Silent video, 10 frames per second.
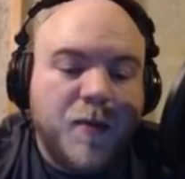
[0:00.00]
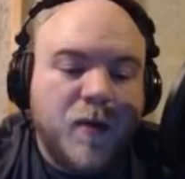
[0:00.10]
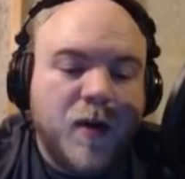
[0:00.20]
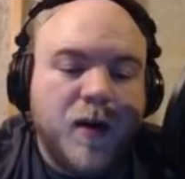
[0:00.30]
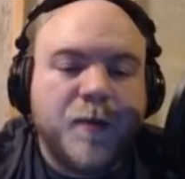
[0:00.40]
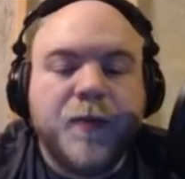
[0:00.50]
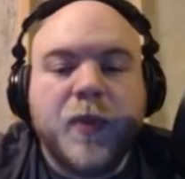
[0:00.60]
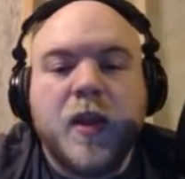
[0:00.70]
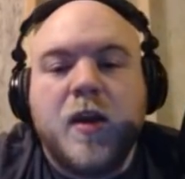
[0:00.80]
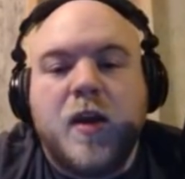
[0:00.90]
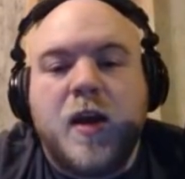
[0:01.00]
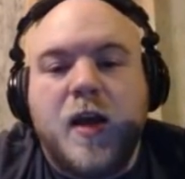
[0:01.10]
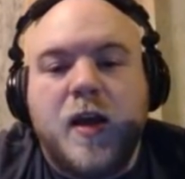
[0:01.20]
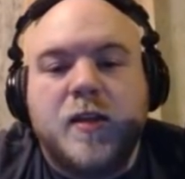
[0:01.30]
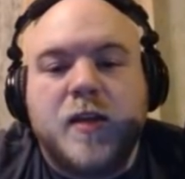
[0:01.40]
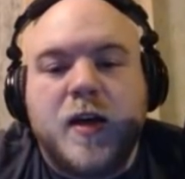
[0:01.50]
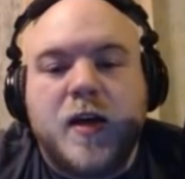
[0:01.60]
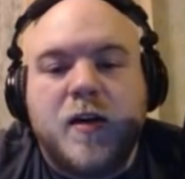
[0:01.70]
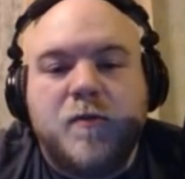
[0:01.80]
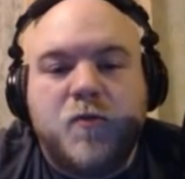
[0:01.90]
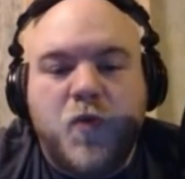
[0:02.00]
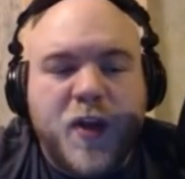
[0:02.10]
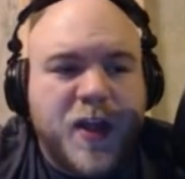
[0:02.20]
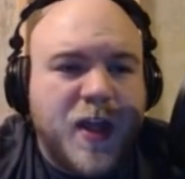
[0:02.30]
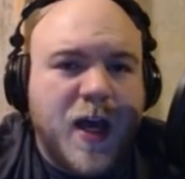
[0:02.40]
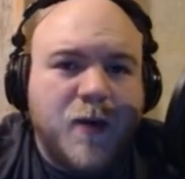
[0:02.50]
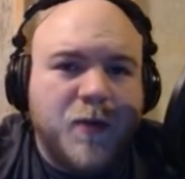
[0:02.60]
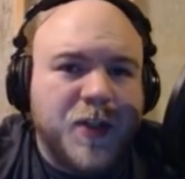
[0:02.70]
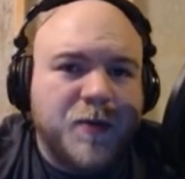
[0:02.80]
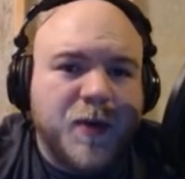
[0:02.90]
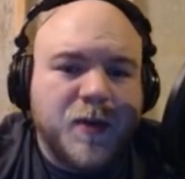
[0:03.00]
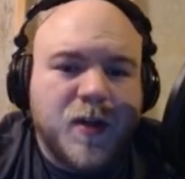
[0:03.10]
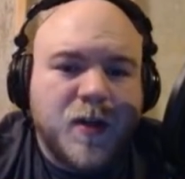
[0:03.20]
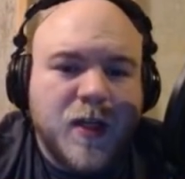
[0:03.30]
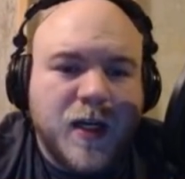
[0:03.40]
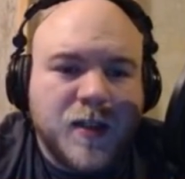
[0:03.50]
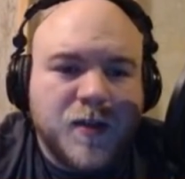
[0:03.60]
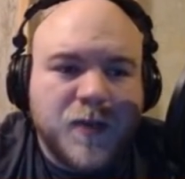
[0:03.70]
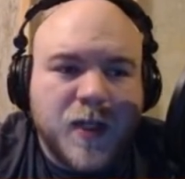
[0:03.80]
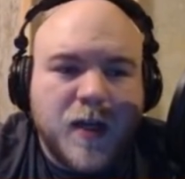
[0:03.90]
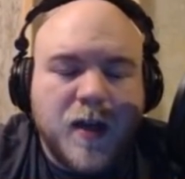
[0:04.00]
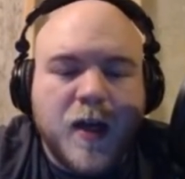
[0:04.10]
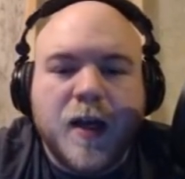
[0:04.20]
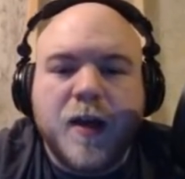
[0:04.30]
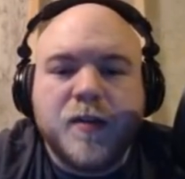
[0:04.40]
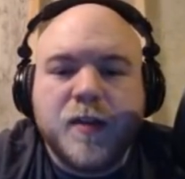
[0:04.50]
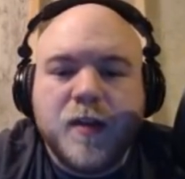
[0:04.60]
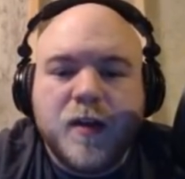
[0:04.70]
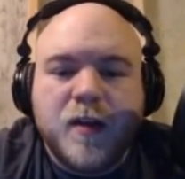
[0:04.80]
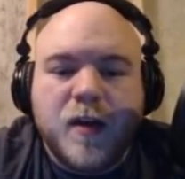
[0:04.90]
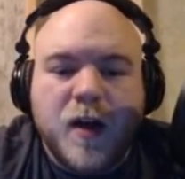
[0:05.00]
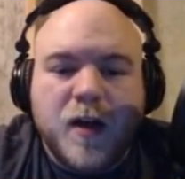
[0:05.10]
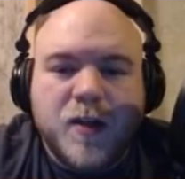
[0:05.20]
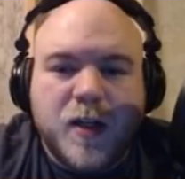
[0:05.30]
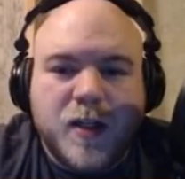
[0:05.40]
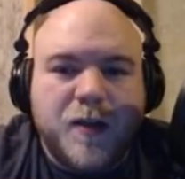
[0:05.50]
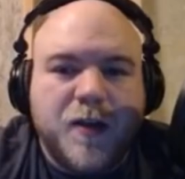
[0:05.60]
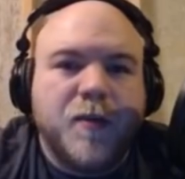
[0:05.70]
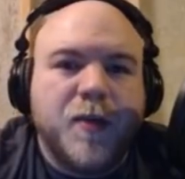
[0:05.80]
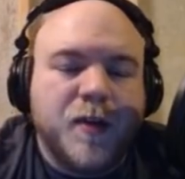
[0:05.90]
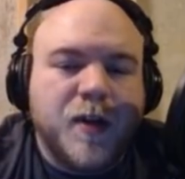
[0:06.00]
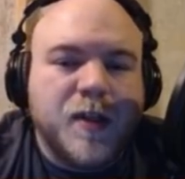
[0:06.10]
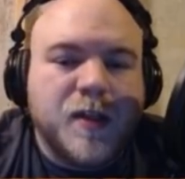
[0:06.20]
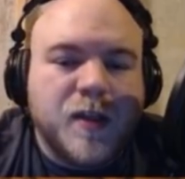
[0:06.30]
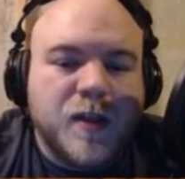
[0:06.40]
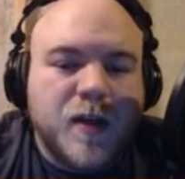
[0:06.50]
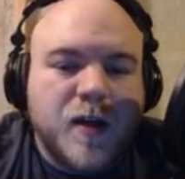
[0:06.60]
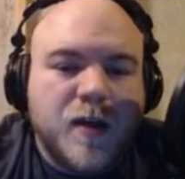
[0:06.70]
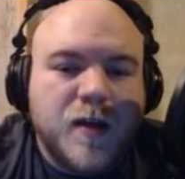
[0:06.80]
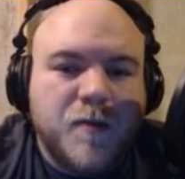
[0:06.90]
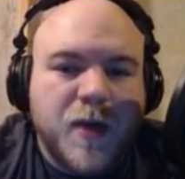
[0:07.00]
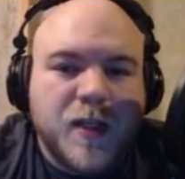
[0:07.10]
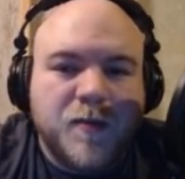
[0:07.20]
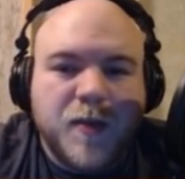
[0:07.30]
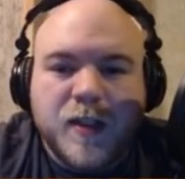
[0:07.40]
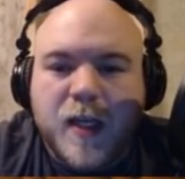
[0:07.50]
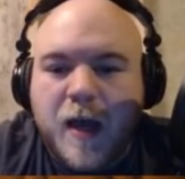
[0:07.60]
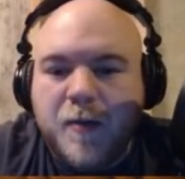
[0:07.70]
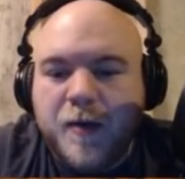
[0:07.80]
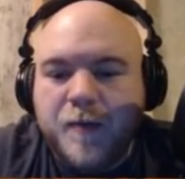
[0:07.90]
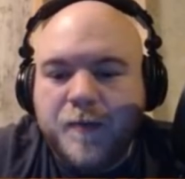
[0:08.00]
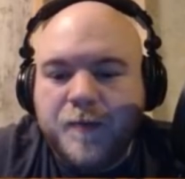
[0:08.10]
and running, and with that we should be able to start taking some solid knockouts, shut down their abilities, and make some things happen.